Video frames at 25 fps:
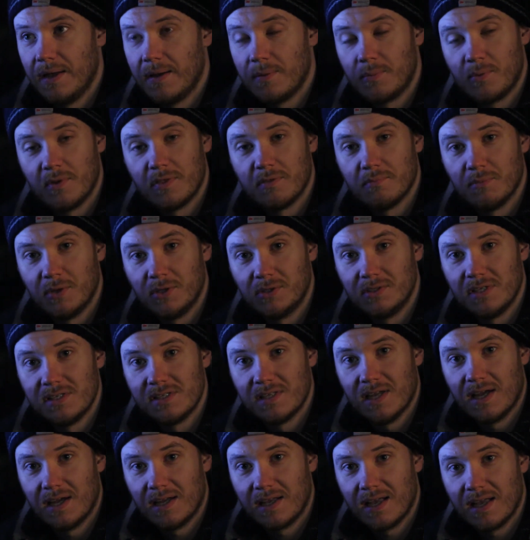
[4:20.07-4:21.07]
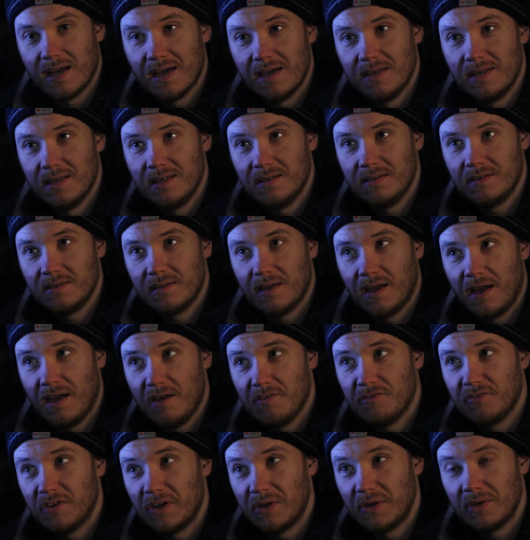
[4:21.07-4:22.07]
with multi-star guiding. I
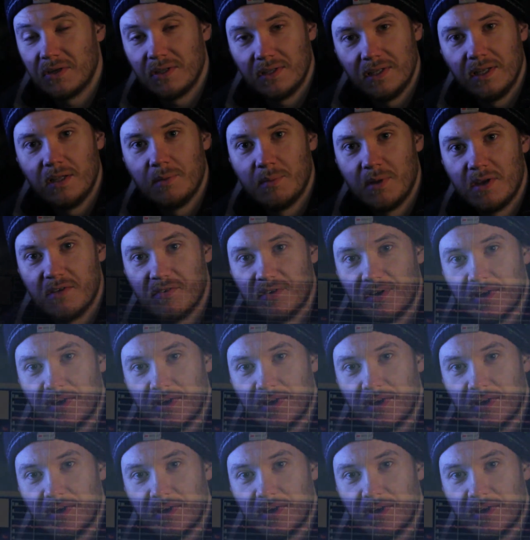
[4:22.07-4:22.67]
have found a little bit of